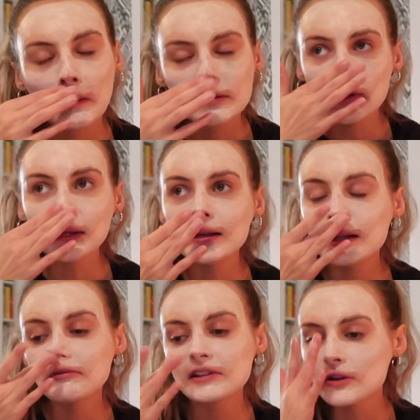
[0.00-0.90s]
So I can
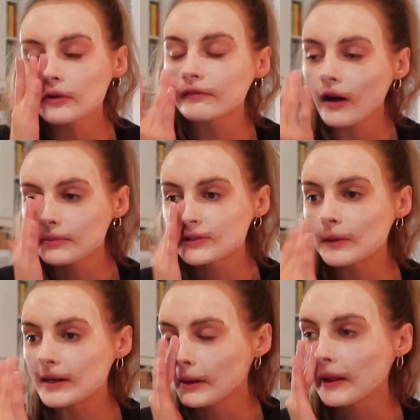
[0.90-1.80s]
leave this on for up to
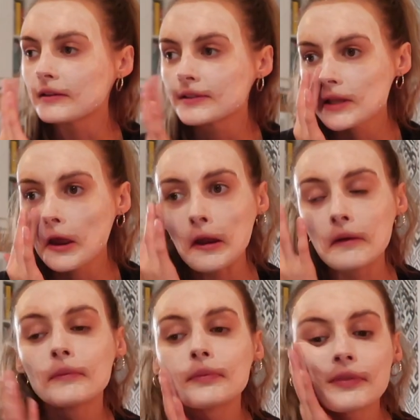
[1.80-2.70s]
20 minutes.
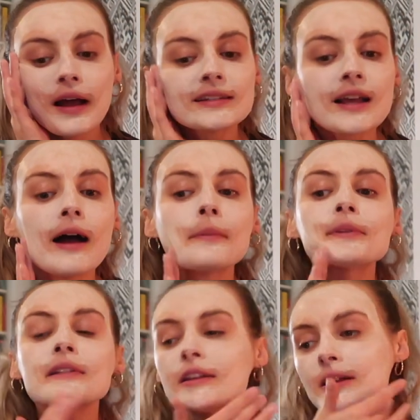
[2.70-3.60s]
So that's
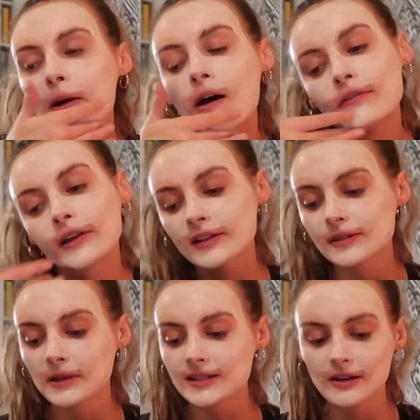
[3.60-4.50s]
absolutely perfect
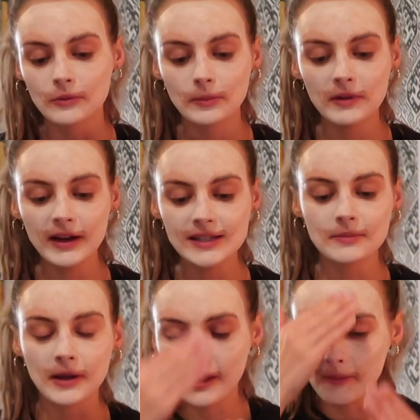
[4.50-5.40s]
because my dinner will be ready
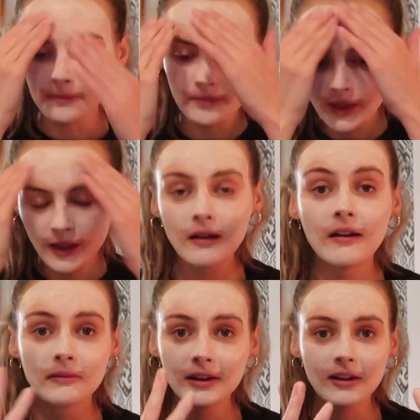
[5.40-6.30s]
by then.
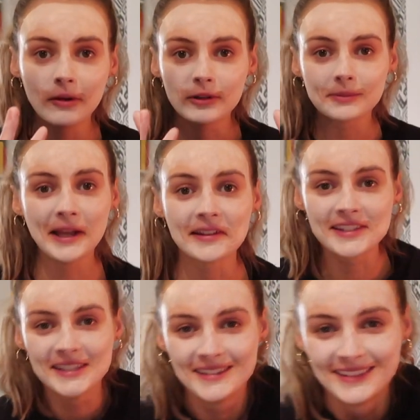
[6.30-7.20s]
I'm gonna go and wash my
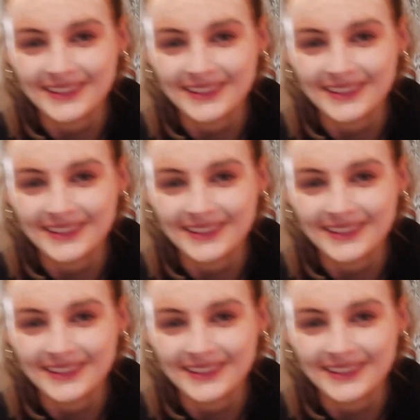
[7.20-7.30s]
hands.